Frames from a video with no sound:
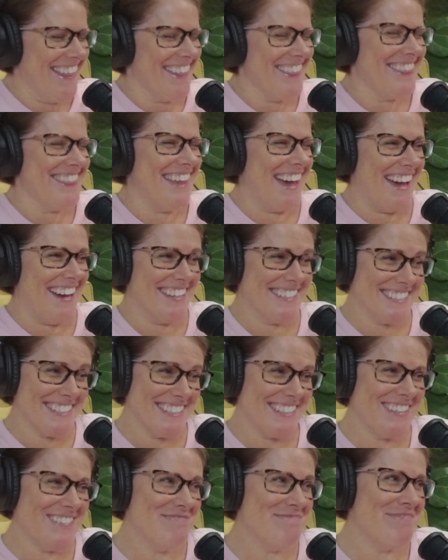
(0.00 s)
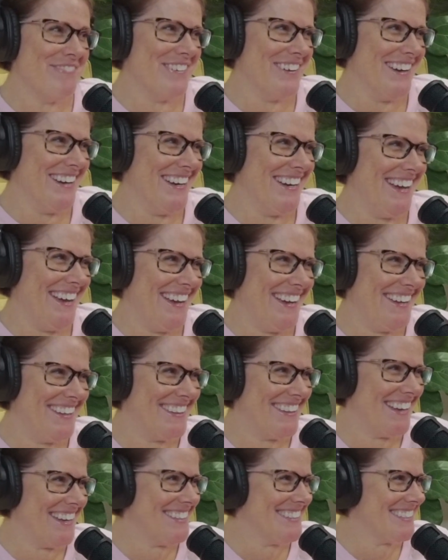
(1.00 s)
That is a good point, Nate.
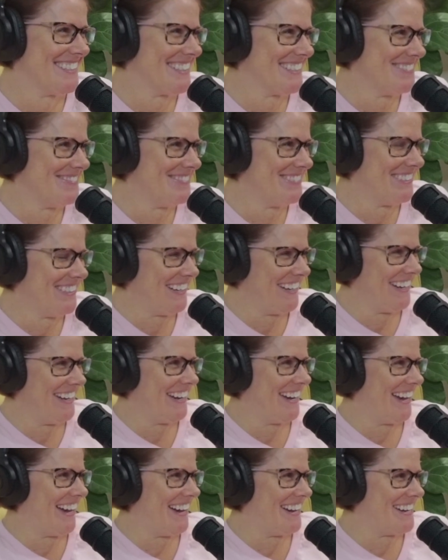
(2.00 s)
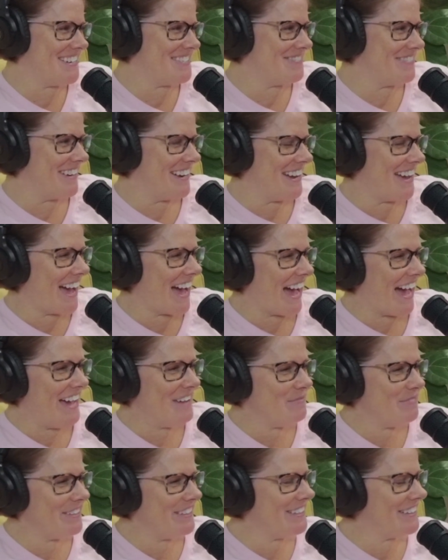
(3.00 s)
That's a good point. I'd
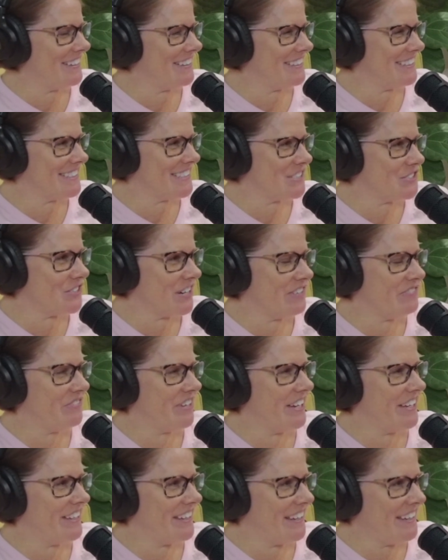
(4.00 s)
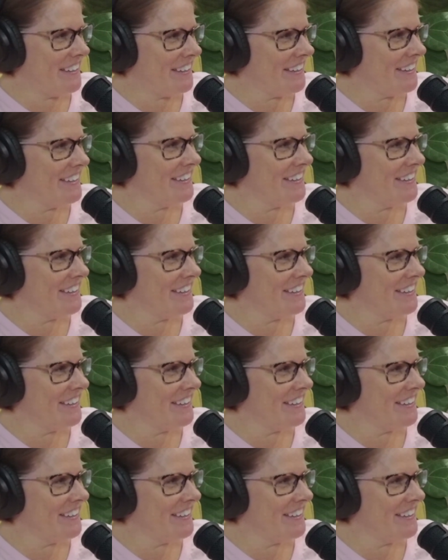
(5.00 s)
be curious to try Viking.